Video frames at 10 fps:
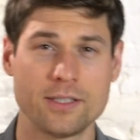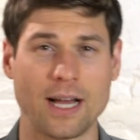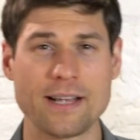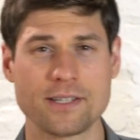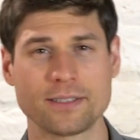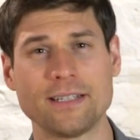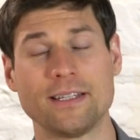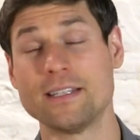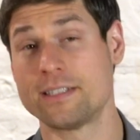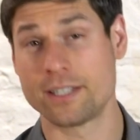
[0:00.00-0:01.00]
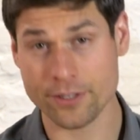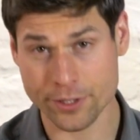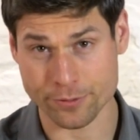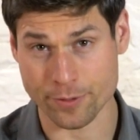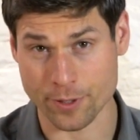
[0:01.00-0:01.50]
To isolate the
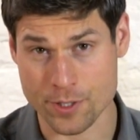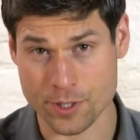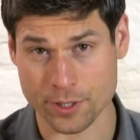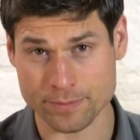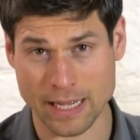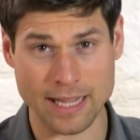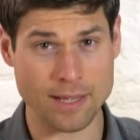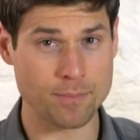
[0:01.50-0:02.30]
interior furniture, I